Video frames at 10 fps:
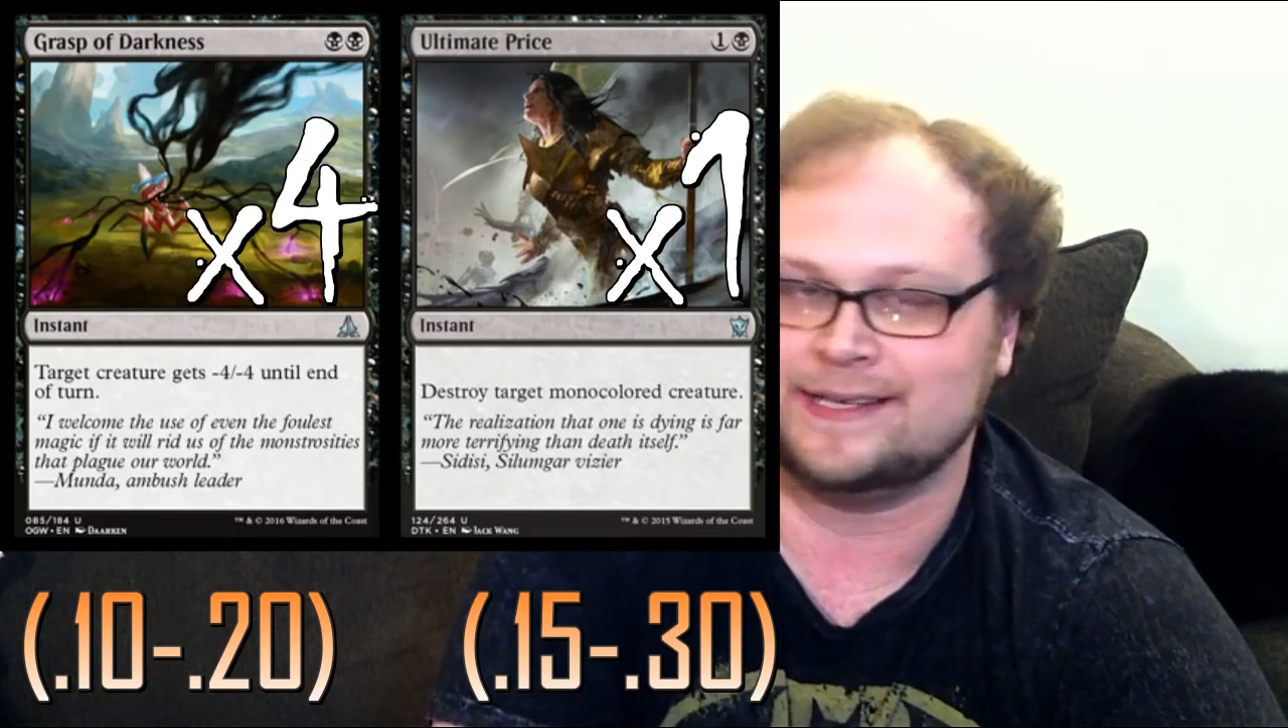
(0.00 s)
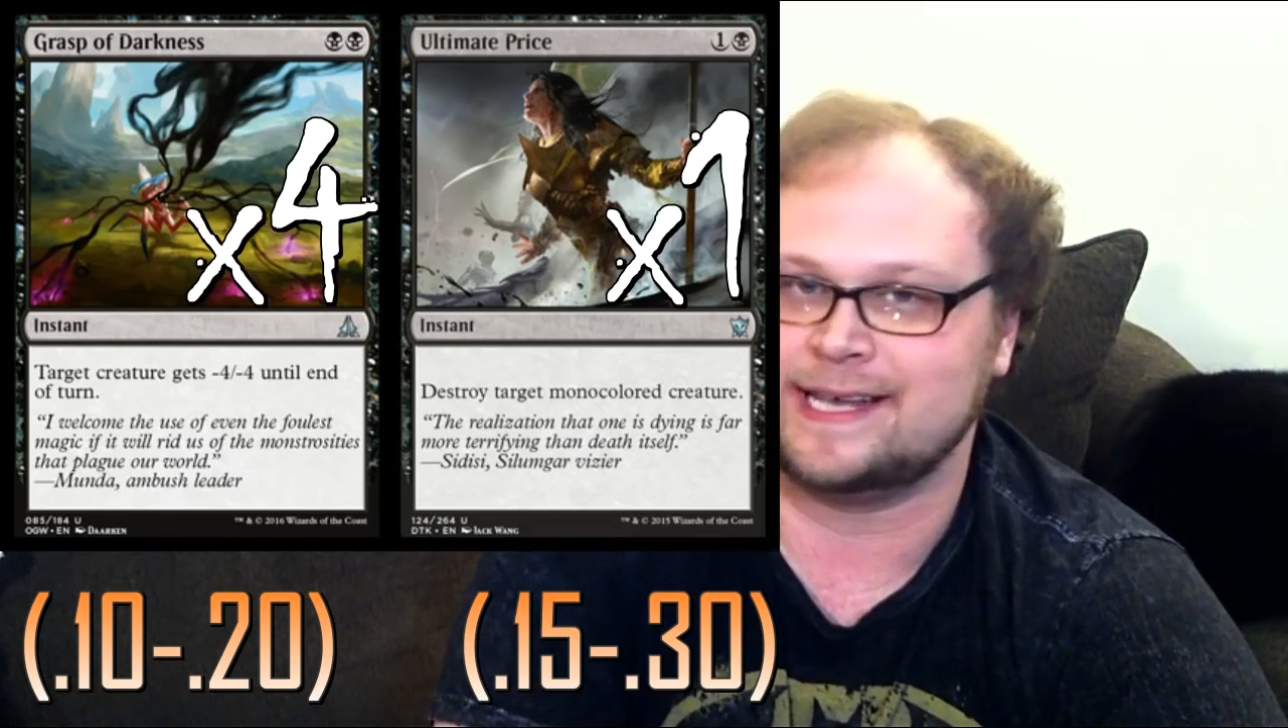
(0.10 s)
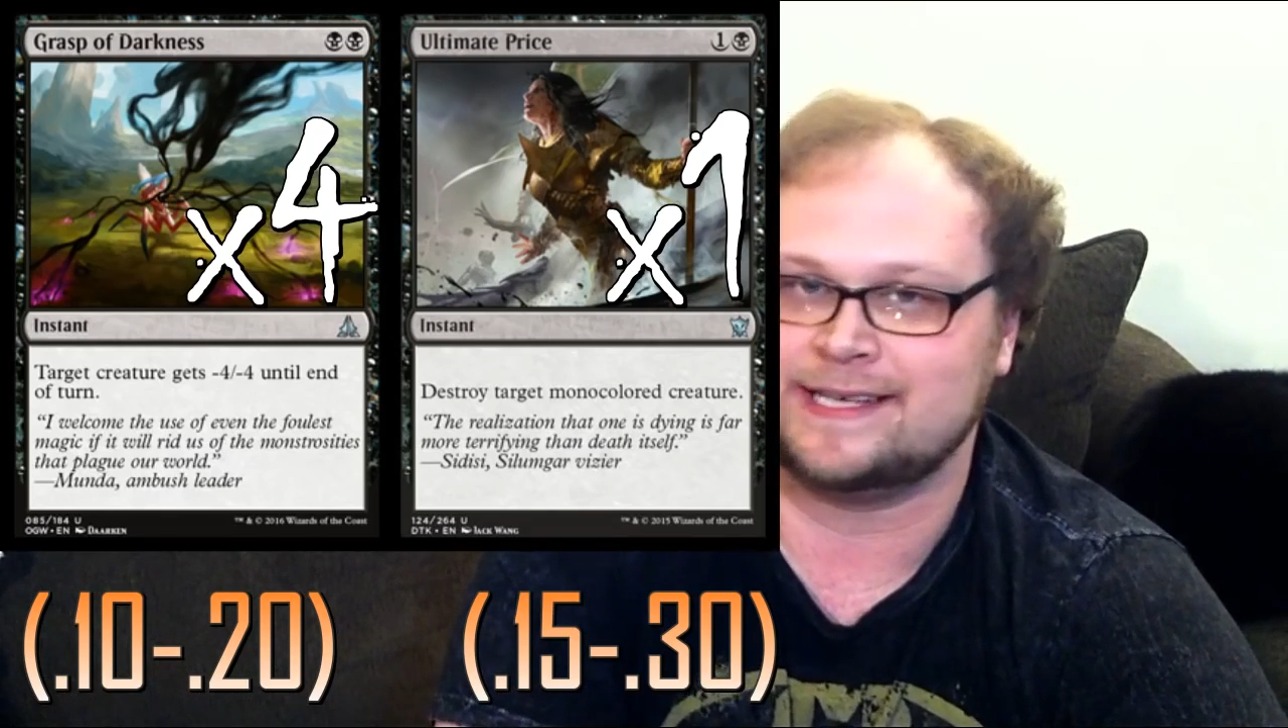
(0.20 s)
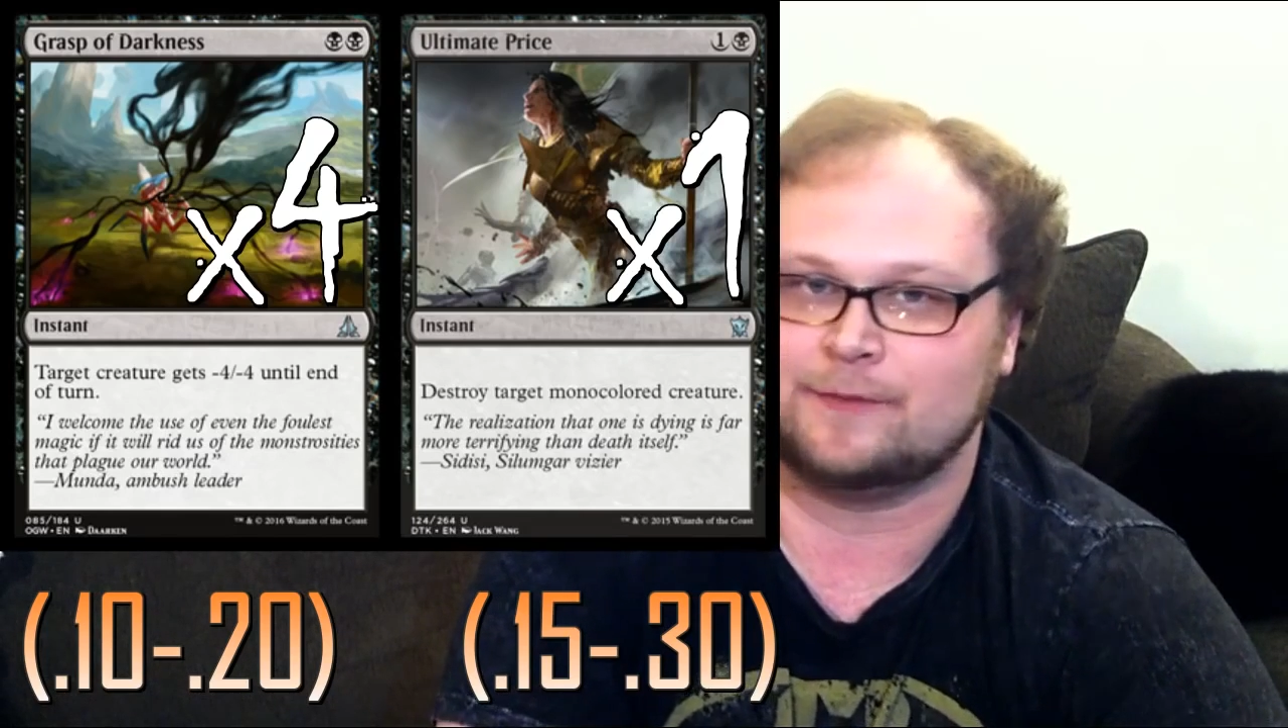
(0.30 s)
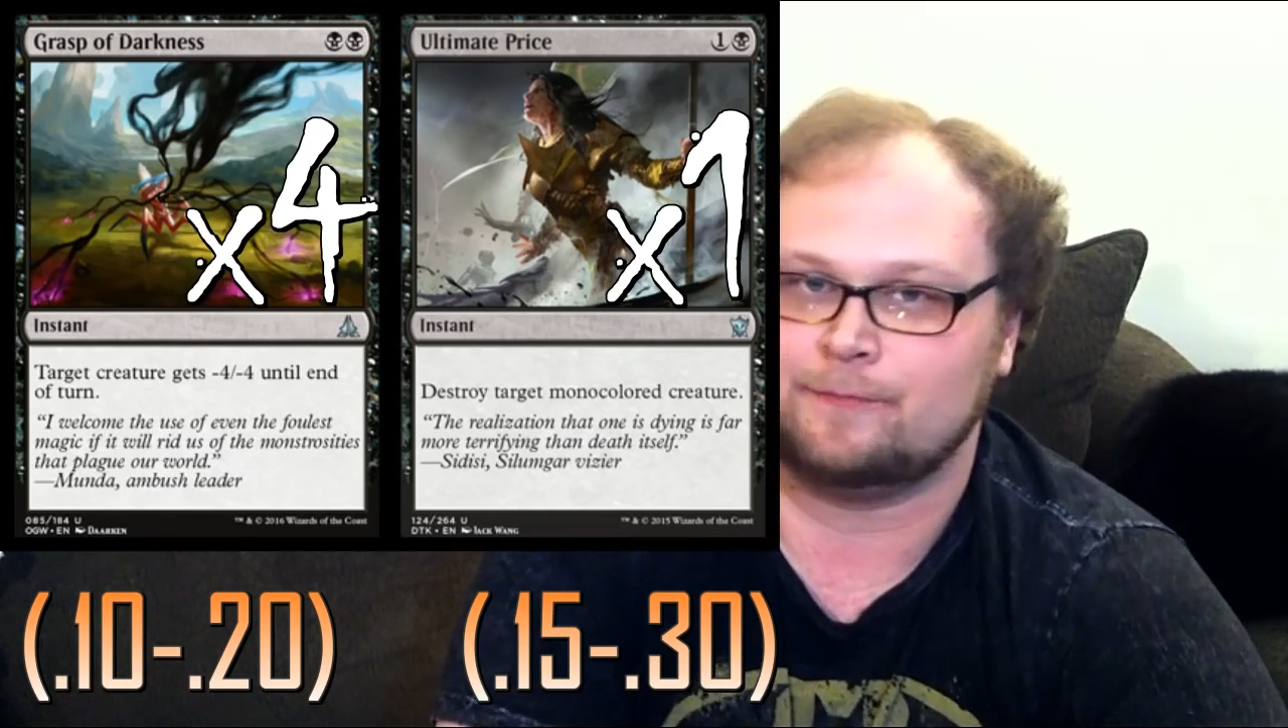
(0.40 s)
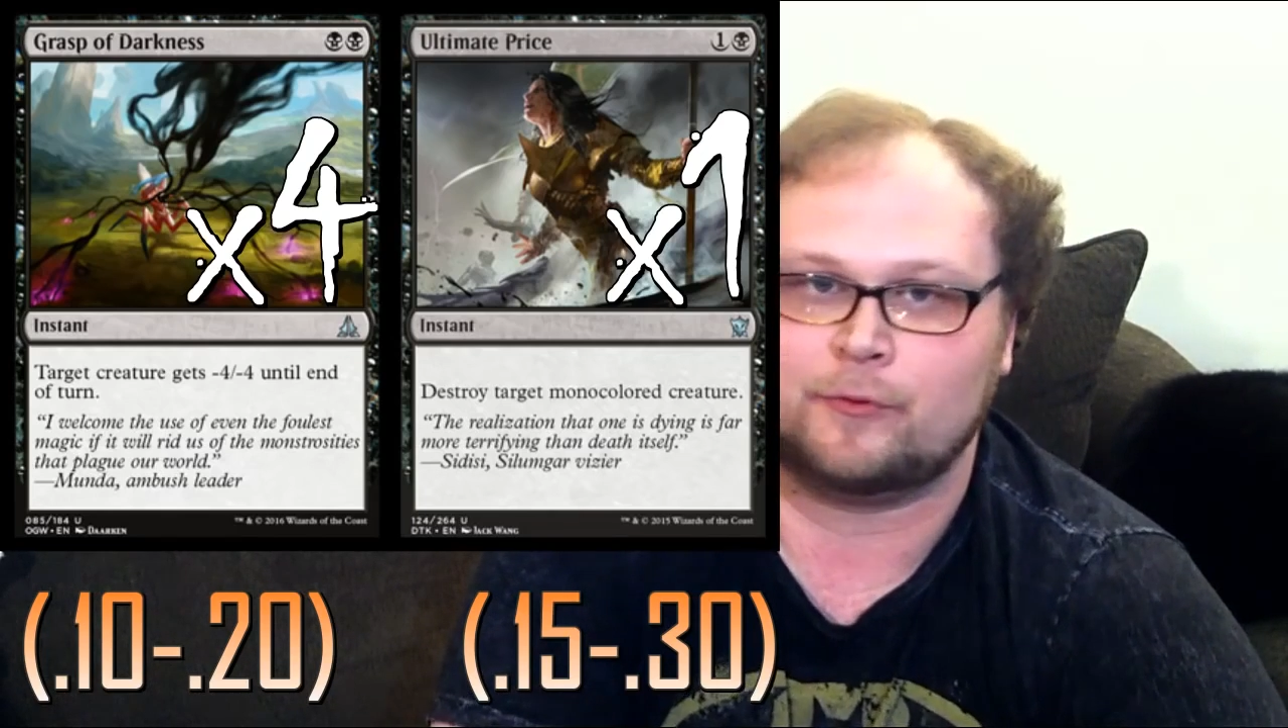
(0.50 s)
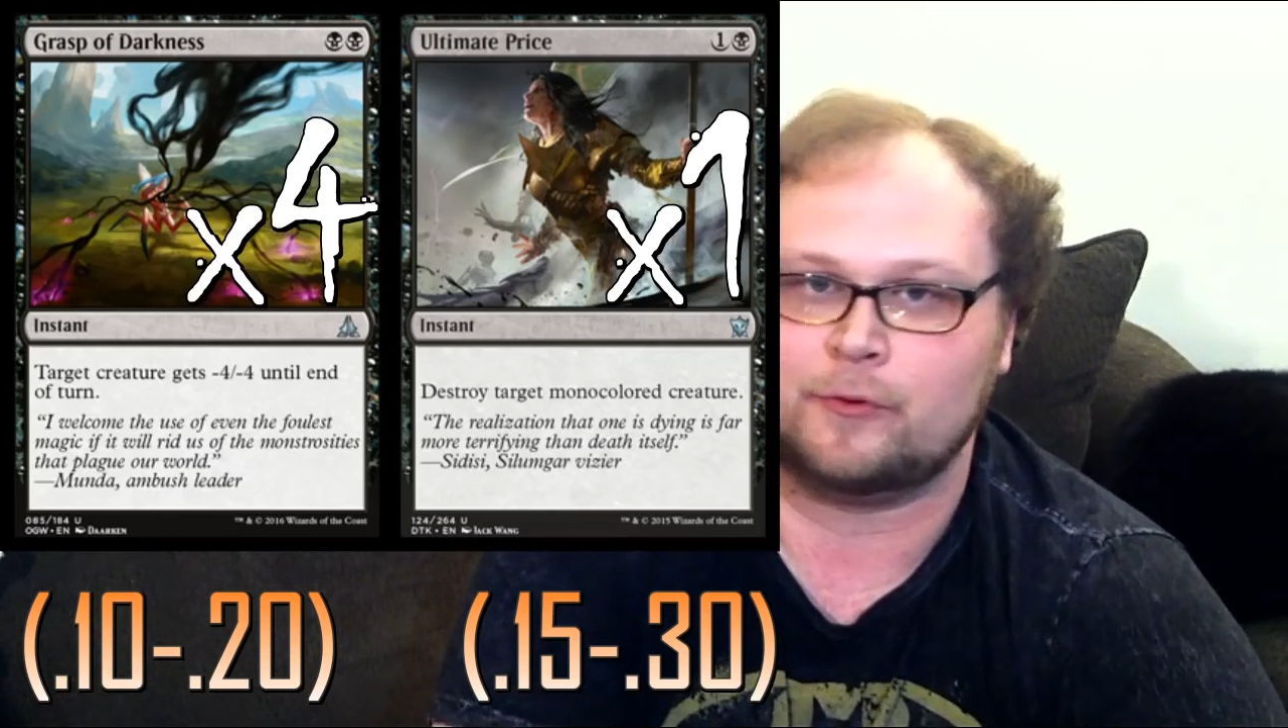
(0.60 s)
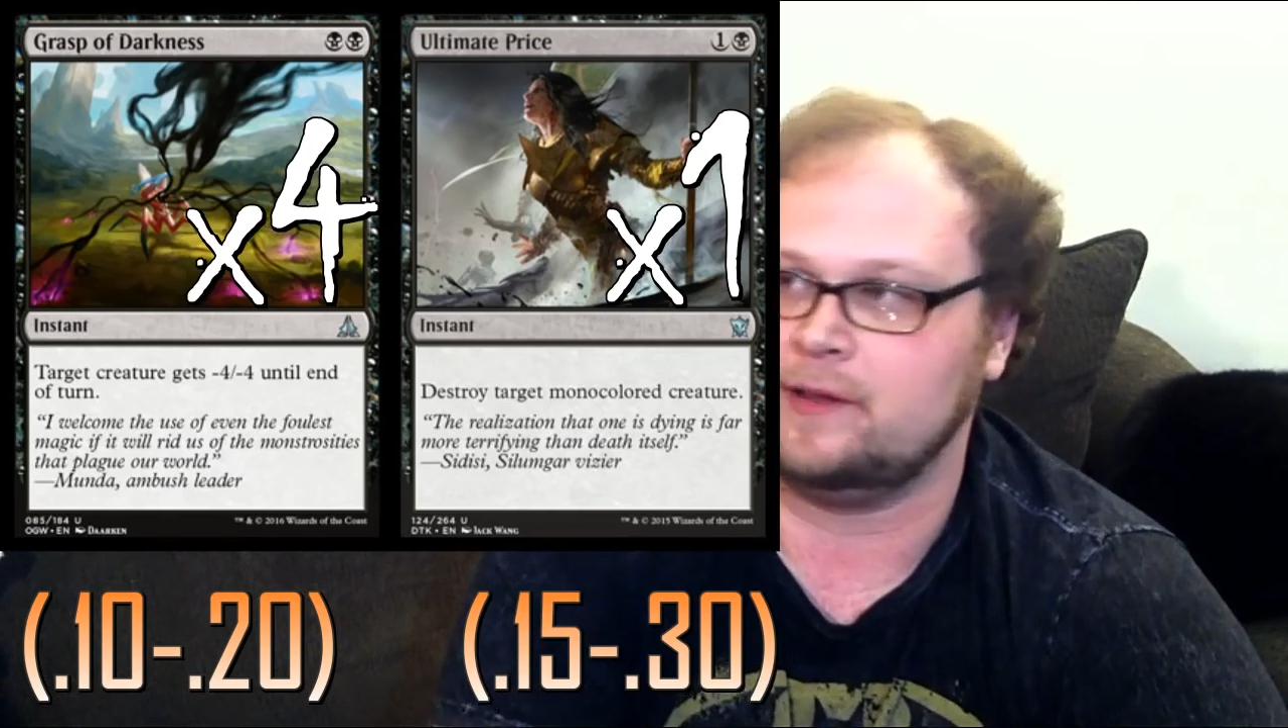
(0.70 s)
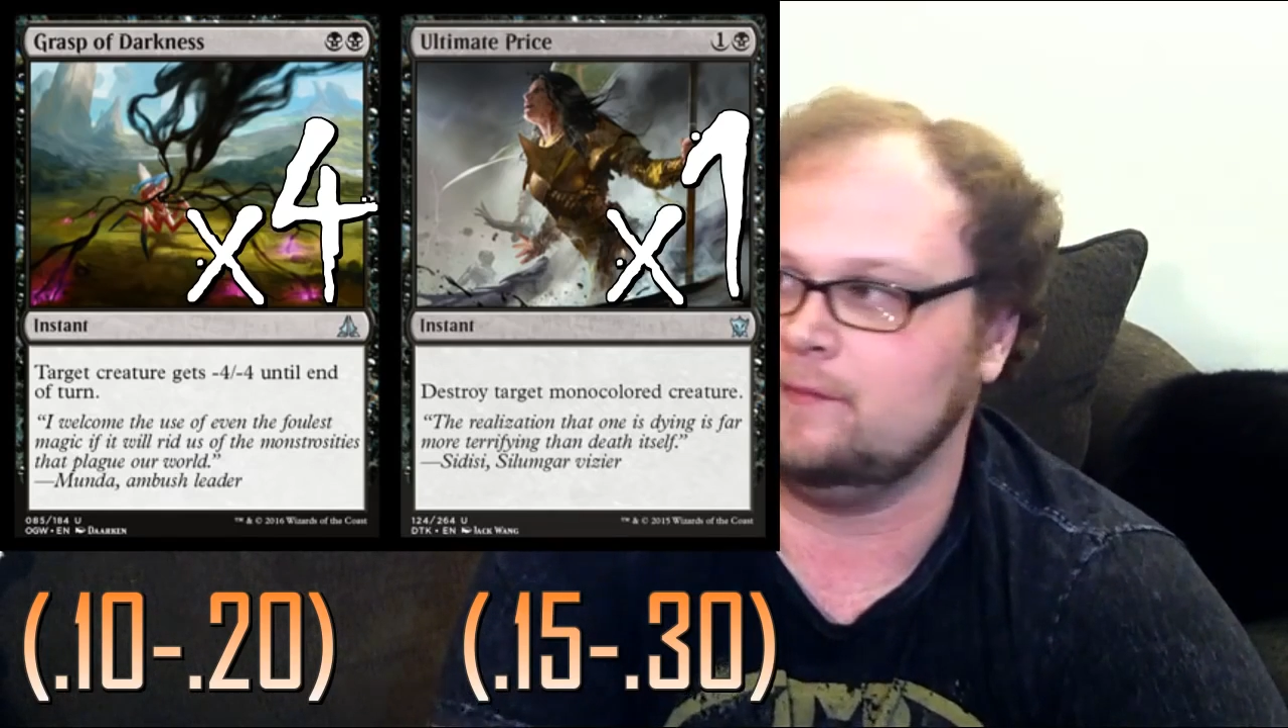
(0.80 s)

and takes out pretty